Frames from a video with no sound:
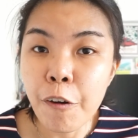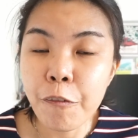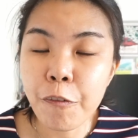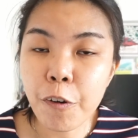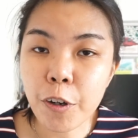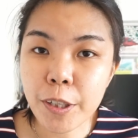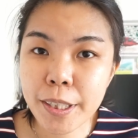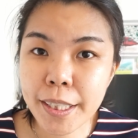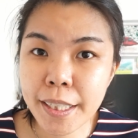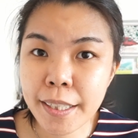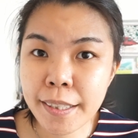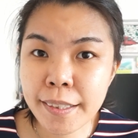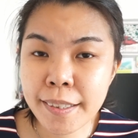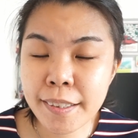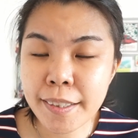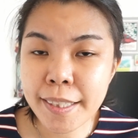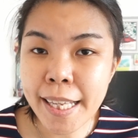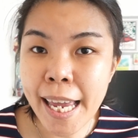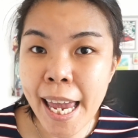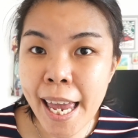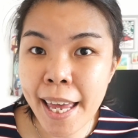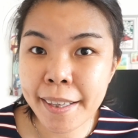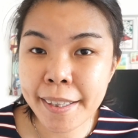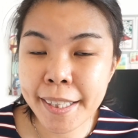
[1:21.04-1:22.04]
for these
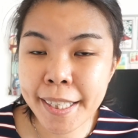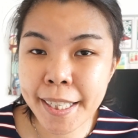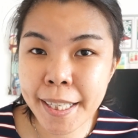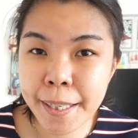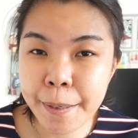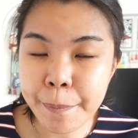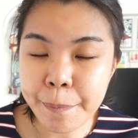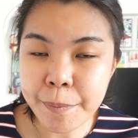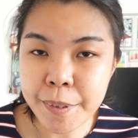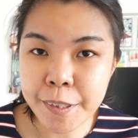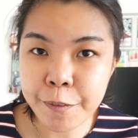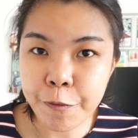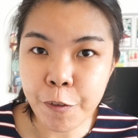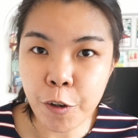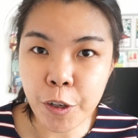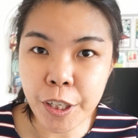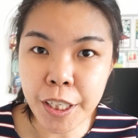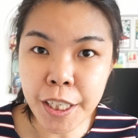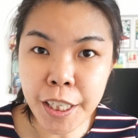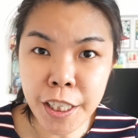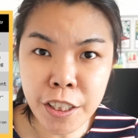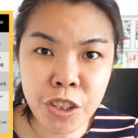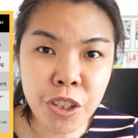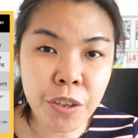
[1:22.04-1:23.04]
10 themes, for
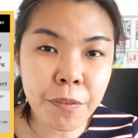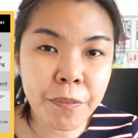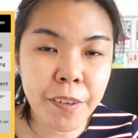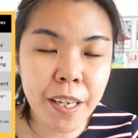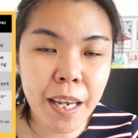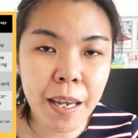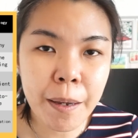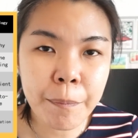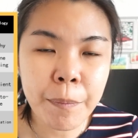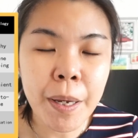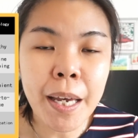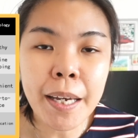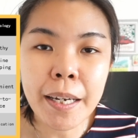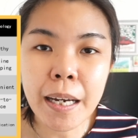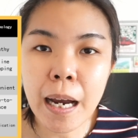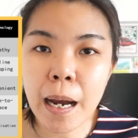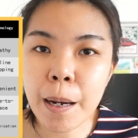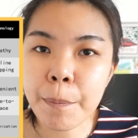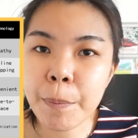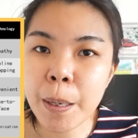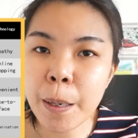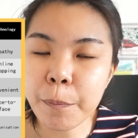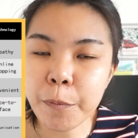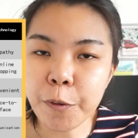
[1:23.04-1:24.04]
each of them,
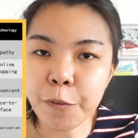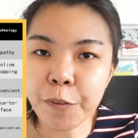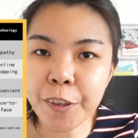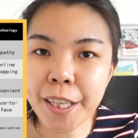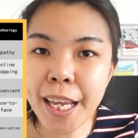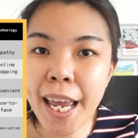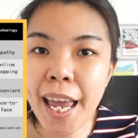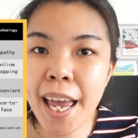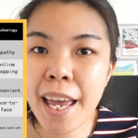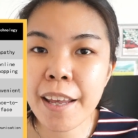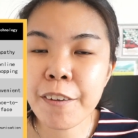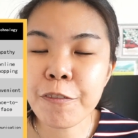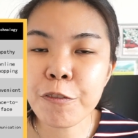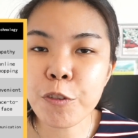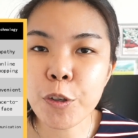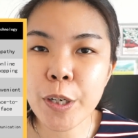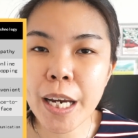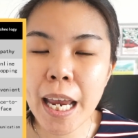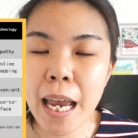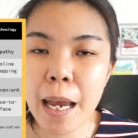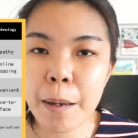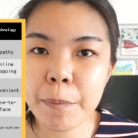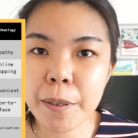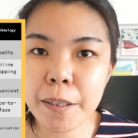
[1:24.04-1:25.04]
come up with 10
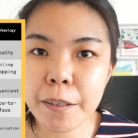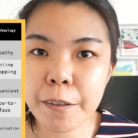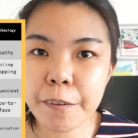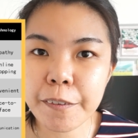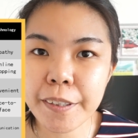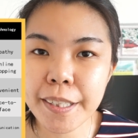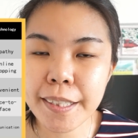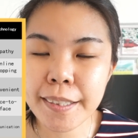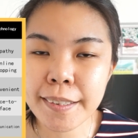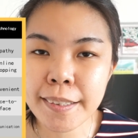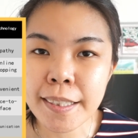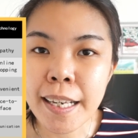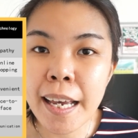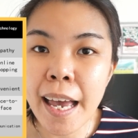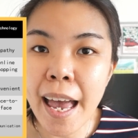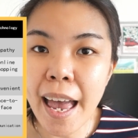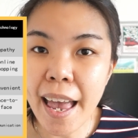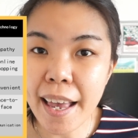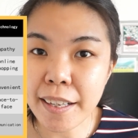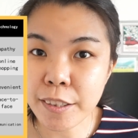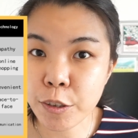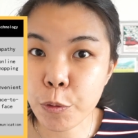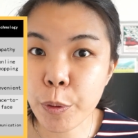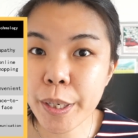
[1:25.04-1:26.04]
vocabularies
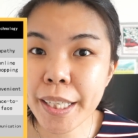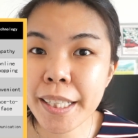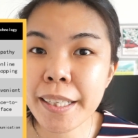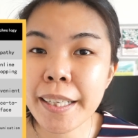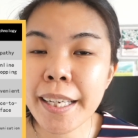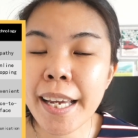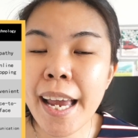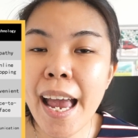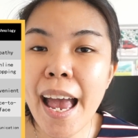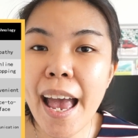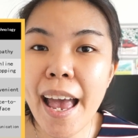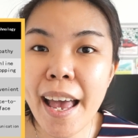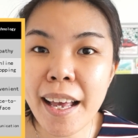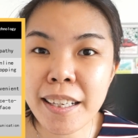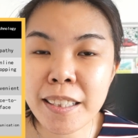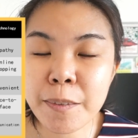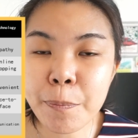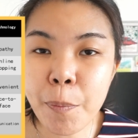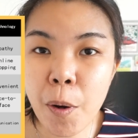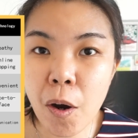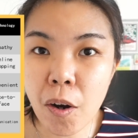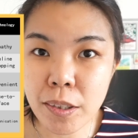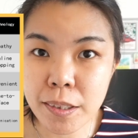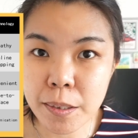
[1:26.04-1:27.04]
as quickly as
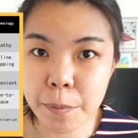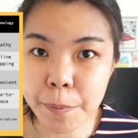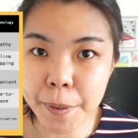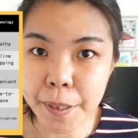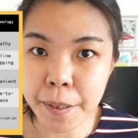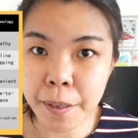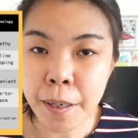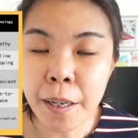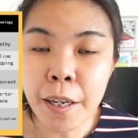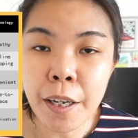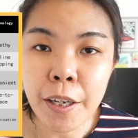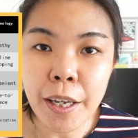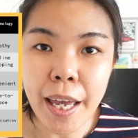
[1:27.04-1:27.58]
possible.